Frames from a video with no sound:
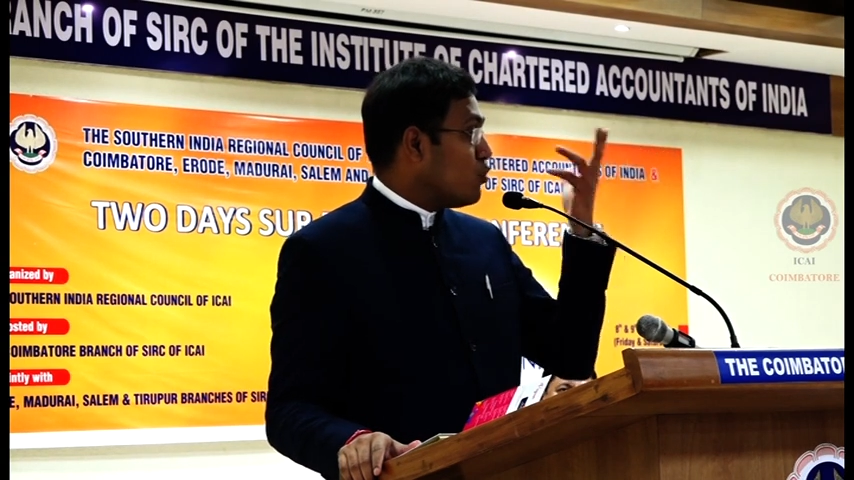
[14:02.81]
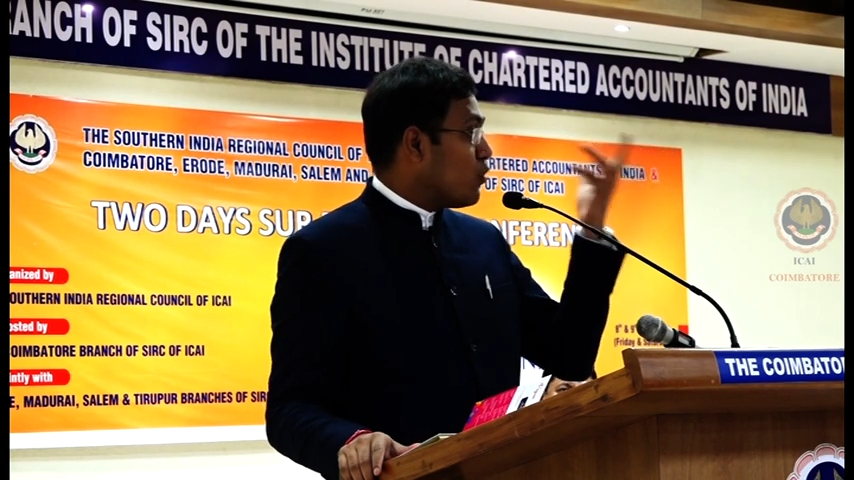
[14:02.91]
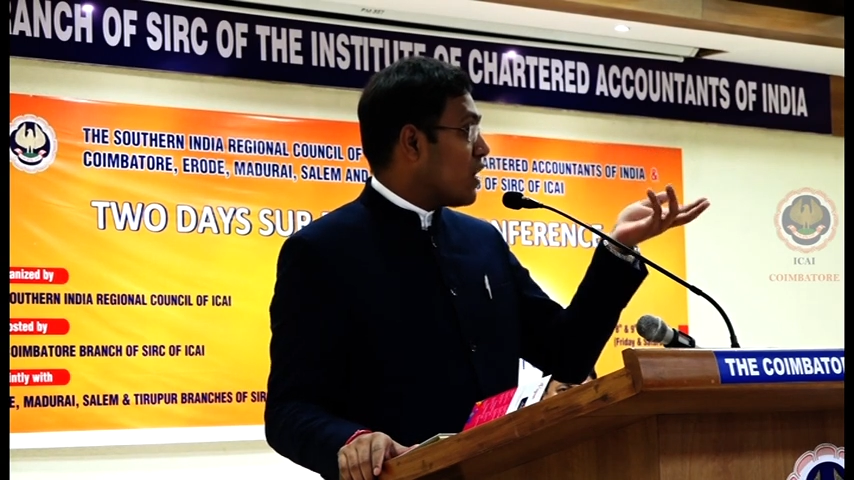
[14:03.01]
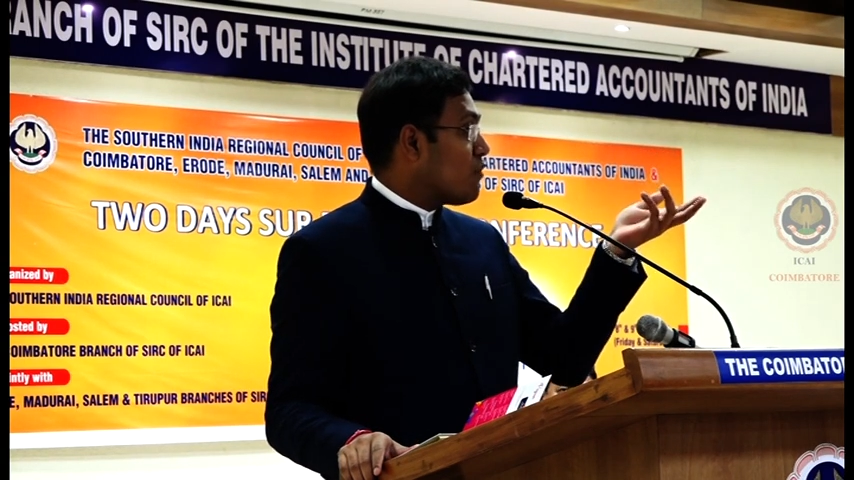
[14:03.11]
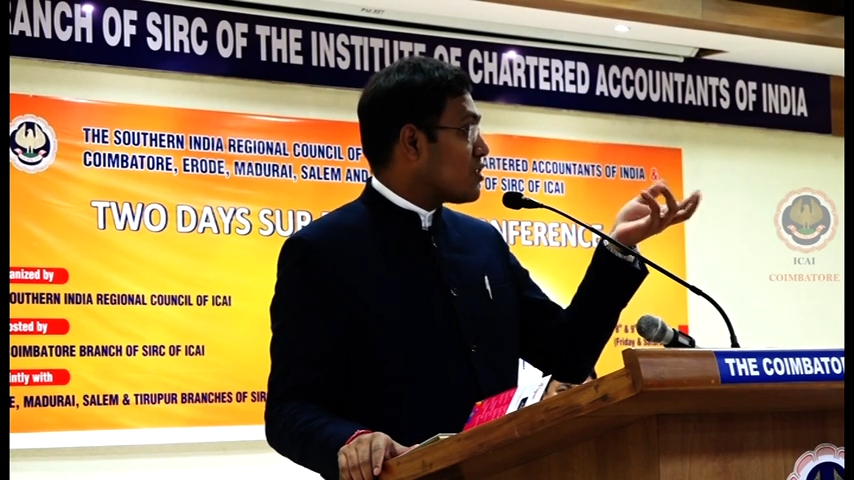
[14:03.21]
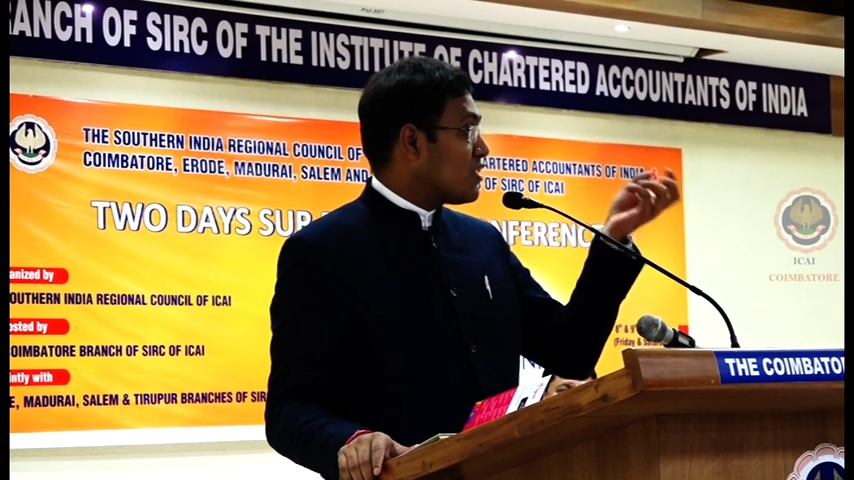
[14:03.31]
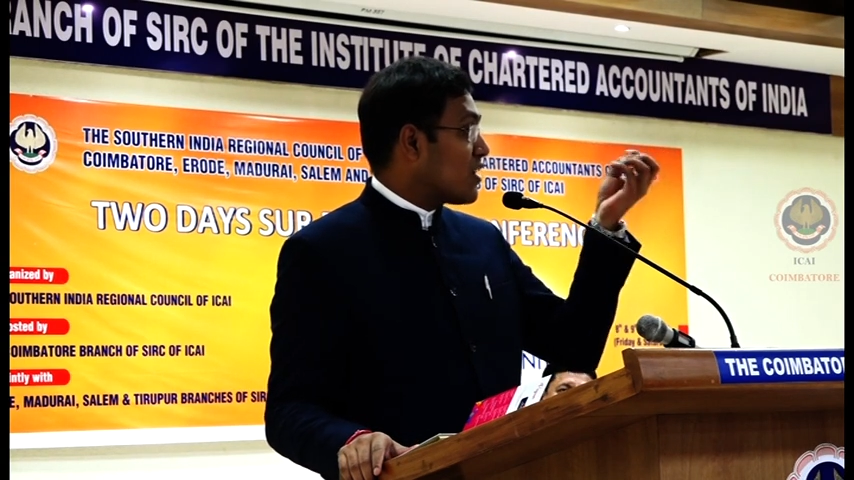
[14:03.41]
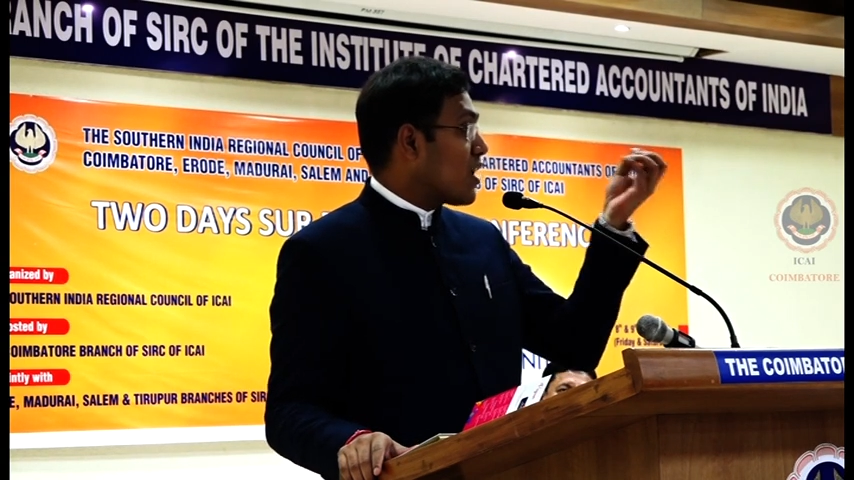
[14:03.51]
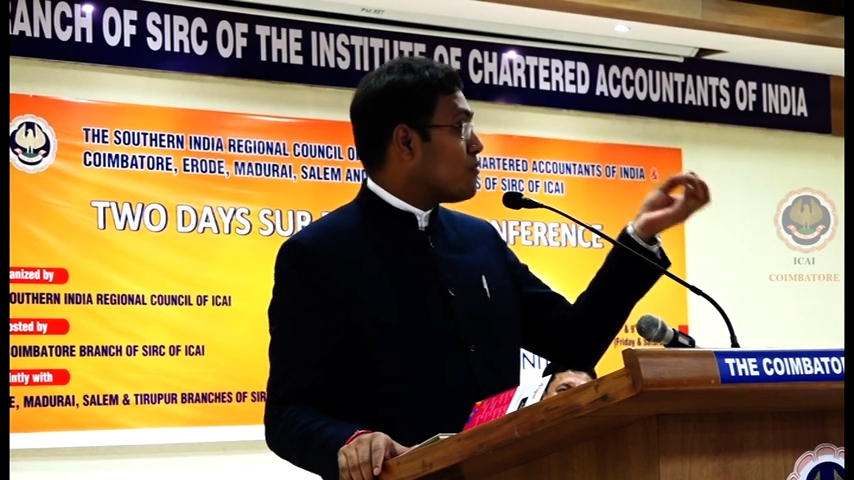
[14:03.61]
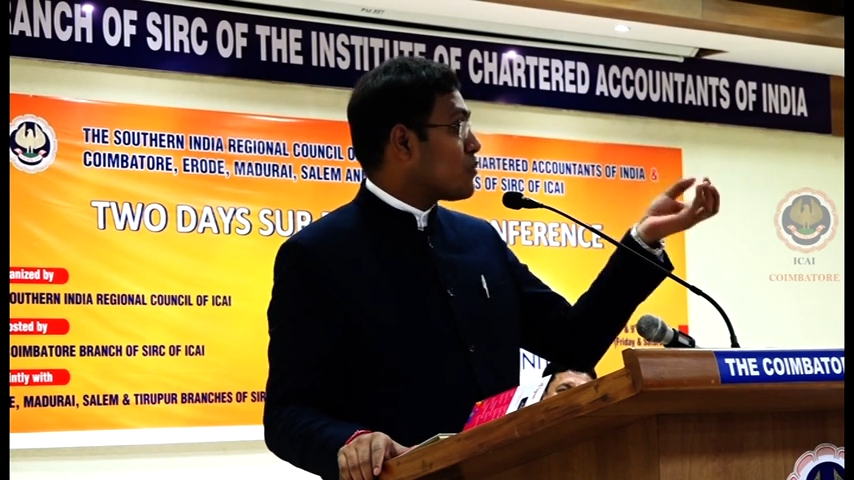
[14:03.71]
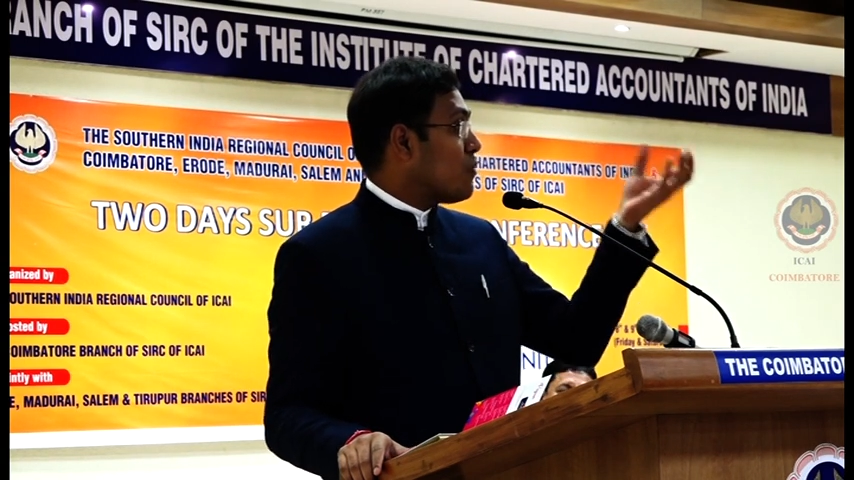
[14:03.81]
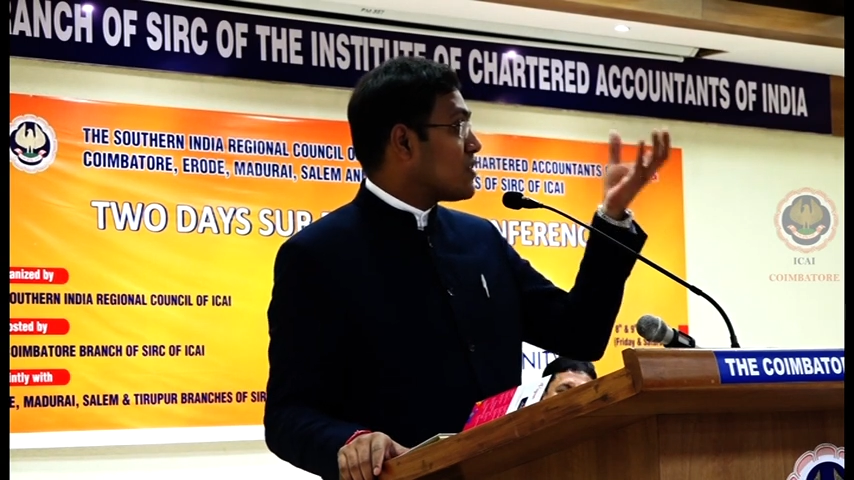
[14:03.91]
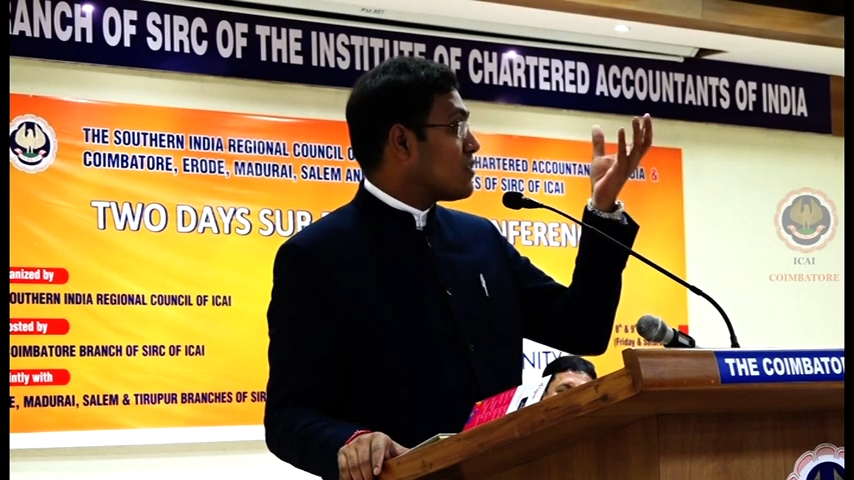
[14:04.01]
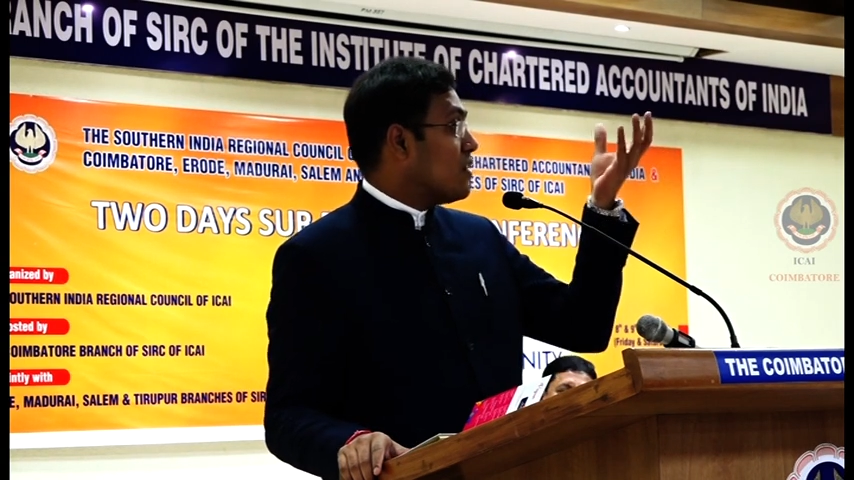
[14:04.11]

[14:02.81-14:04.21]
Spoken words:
new innovation that comes from a